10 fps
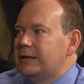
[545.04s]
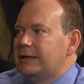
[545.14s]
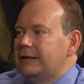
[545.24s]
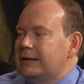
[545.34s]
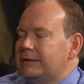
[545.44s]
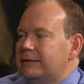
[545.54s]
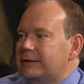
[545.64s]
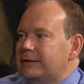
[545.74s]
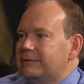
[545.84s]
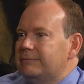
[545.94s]
and
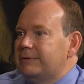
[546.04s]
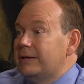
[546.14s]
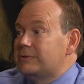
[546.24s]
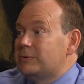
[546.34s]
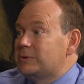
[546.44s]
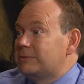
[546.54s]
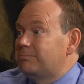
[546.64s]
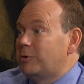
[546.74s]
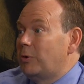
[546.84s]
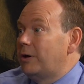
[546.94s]
so it's
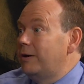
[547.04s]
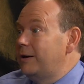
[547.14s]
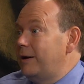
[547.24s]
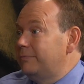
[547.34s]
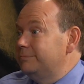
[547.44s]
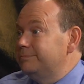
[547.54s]
going on now.